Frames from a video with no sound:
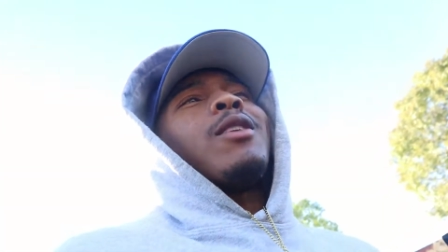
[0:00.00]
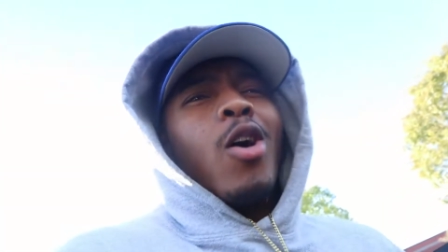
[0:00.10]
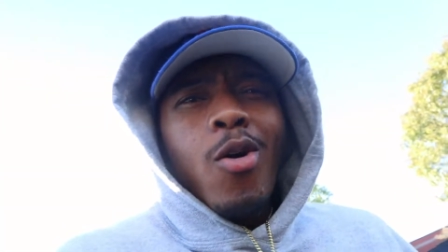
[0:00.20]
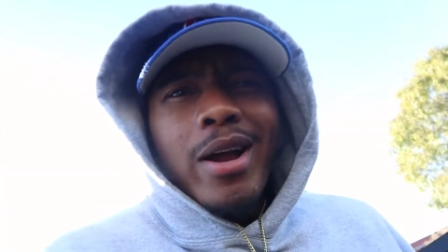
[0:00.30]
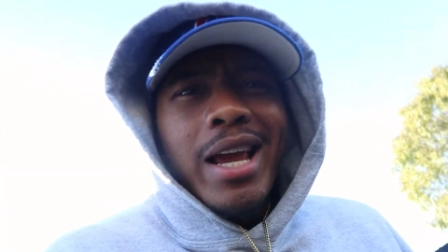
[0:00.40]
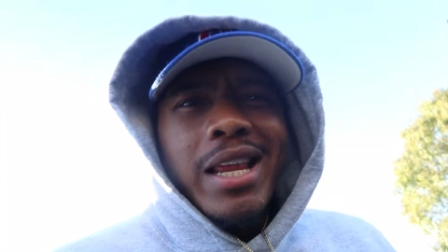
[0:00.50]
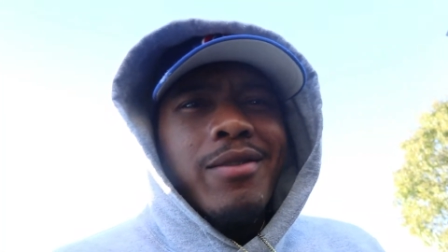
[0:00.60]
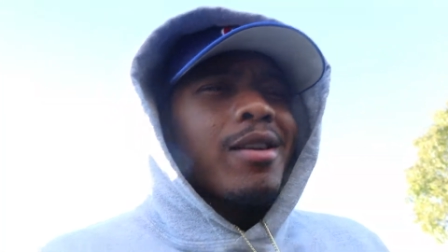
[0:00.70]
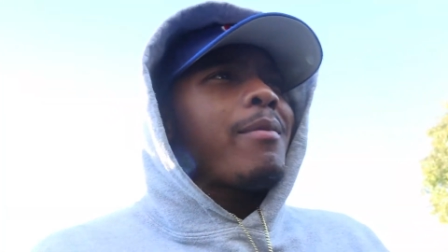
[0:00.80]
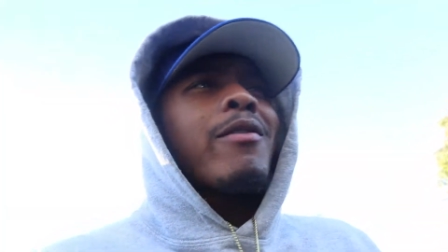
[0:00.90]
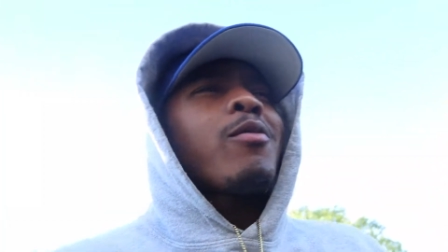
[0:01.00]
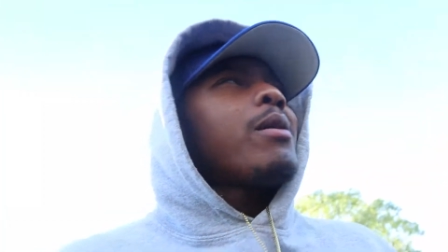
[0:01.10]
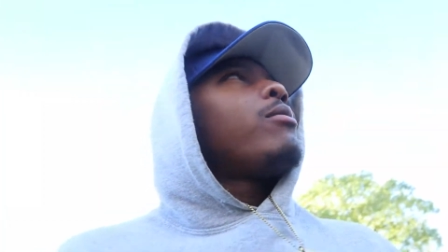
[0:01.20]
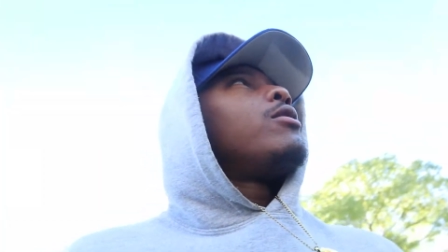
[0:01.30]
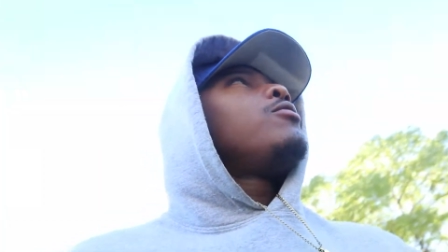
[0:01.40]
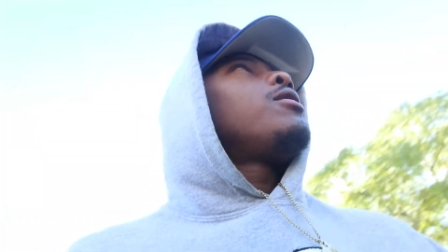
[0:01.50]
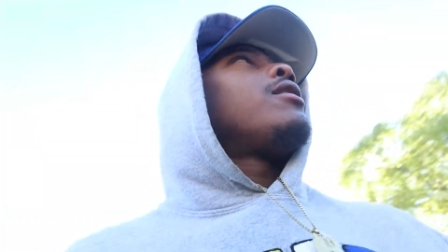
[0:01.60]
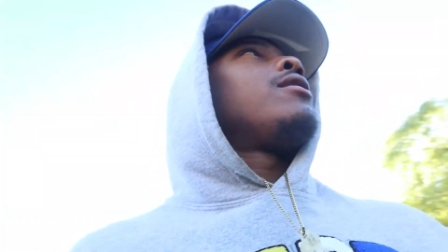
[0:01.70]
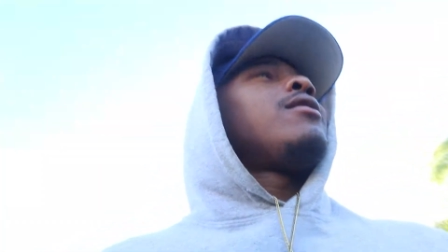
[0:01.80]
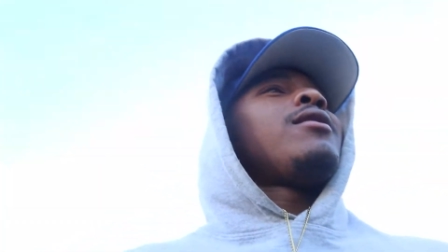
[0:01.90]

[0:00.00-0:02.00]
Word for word: Oh, I can't even, I'm not gonna be able to do that.